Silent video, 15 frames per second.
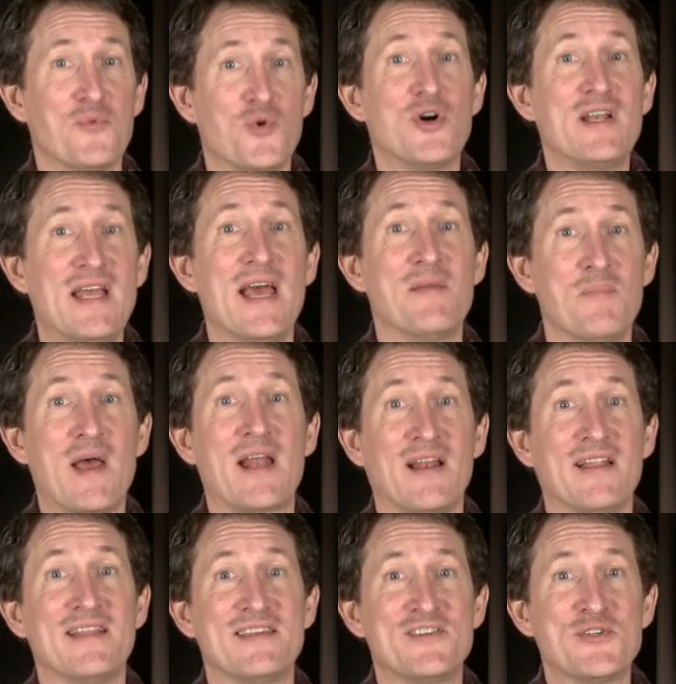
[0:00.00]
wood and
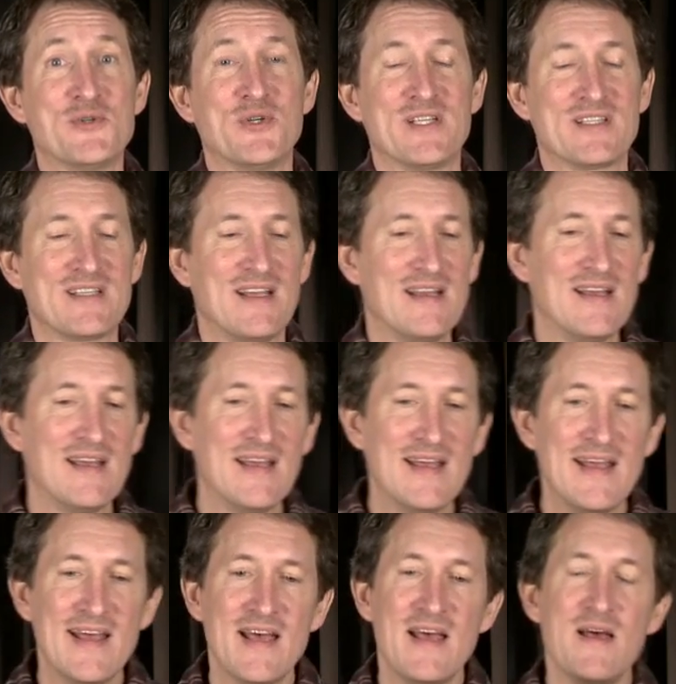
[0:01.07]
metal and jewels,
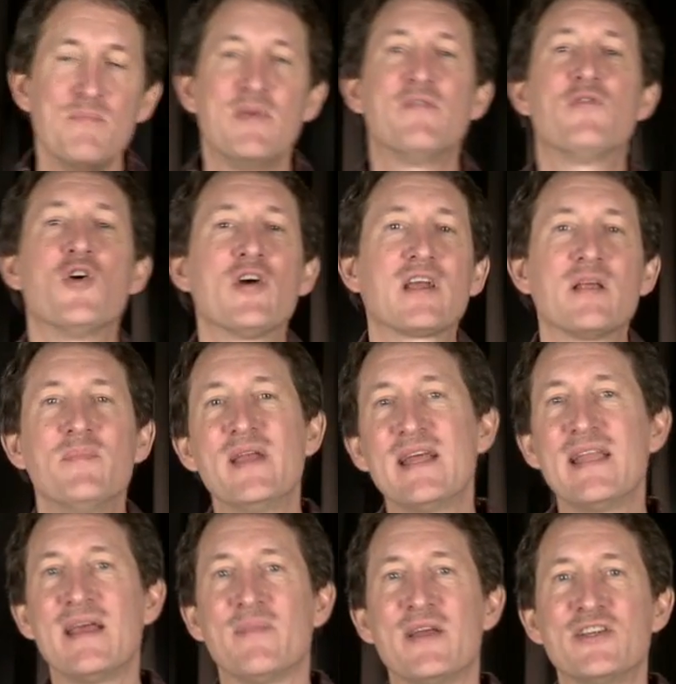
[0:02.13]
before it could be
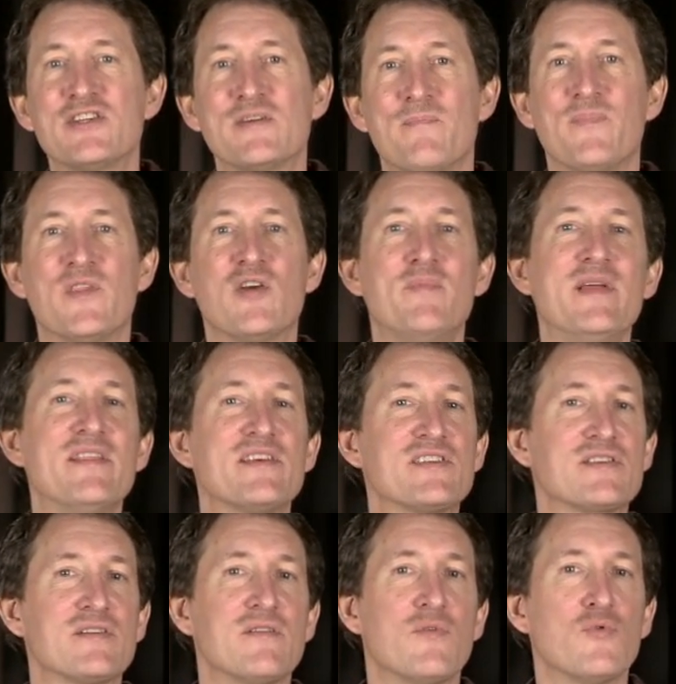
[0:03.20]
an image, there'd be
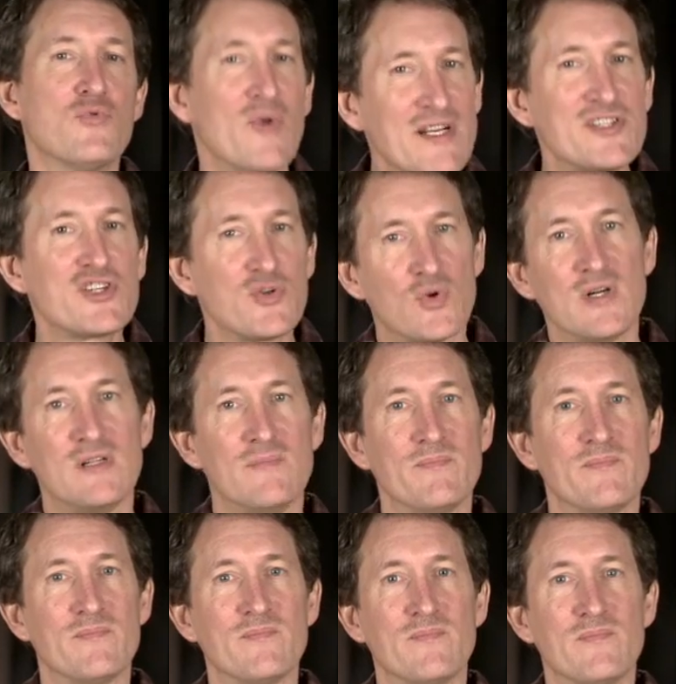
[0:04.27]
this ritual
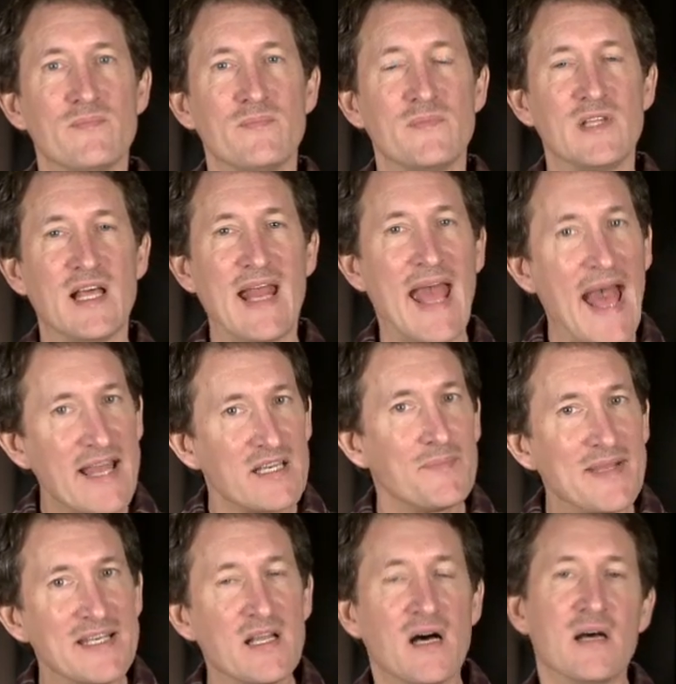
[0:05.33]
that had to
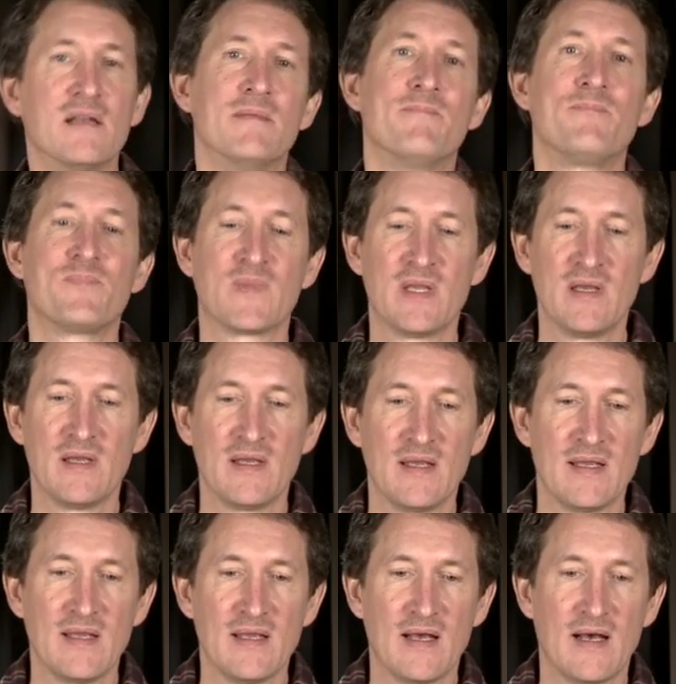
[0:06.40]
be done.
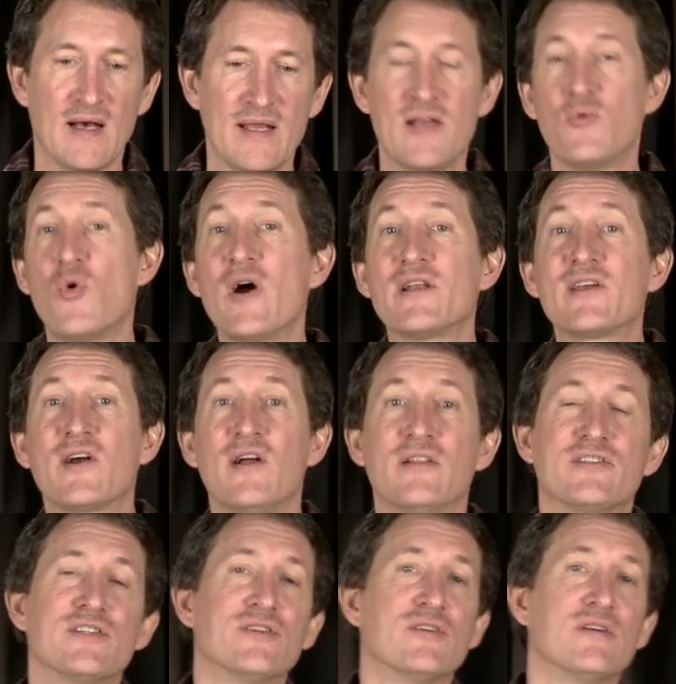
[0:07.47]
Uh, in one
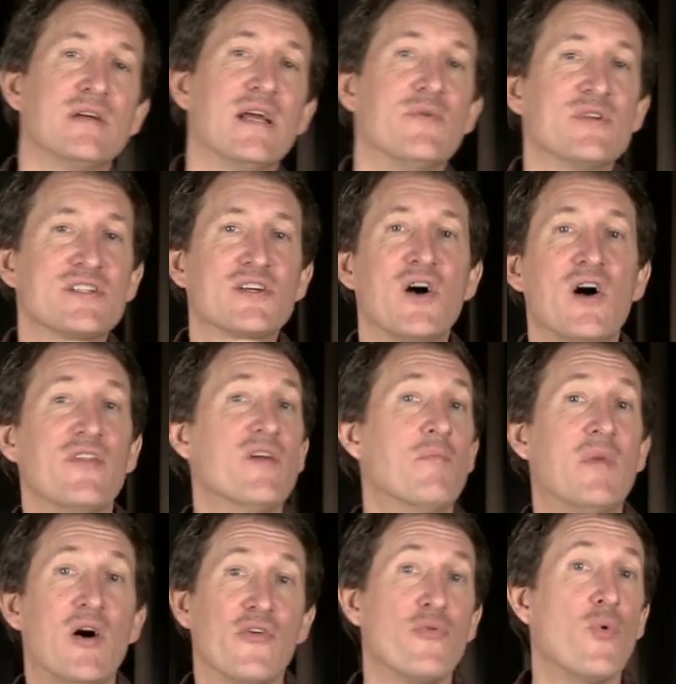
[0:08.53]
culture, it was called the
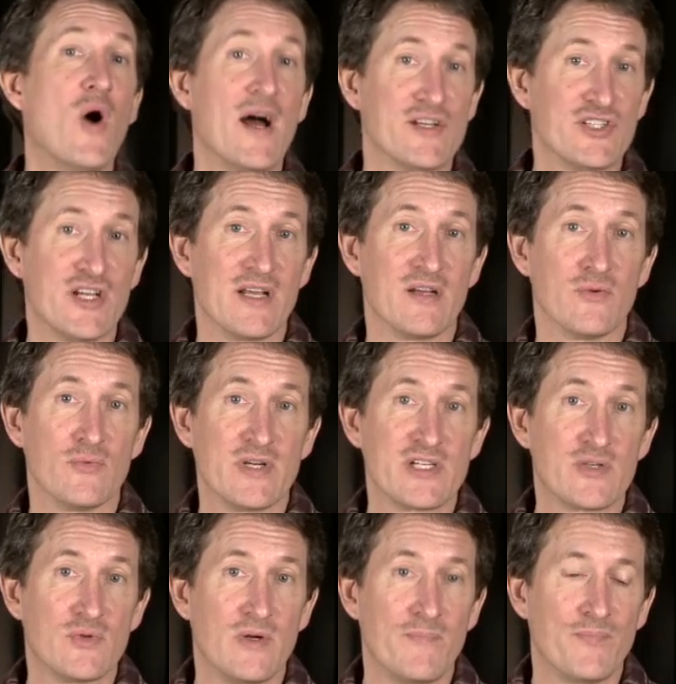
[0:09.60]
mouthwashing
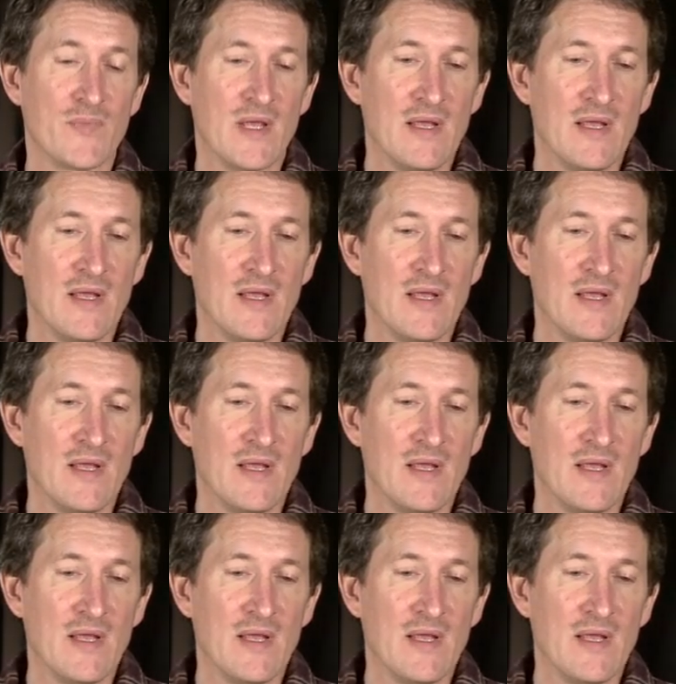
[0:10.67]
ritual.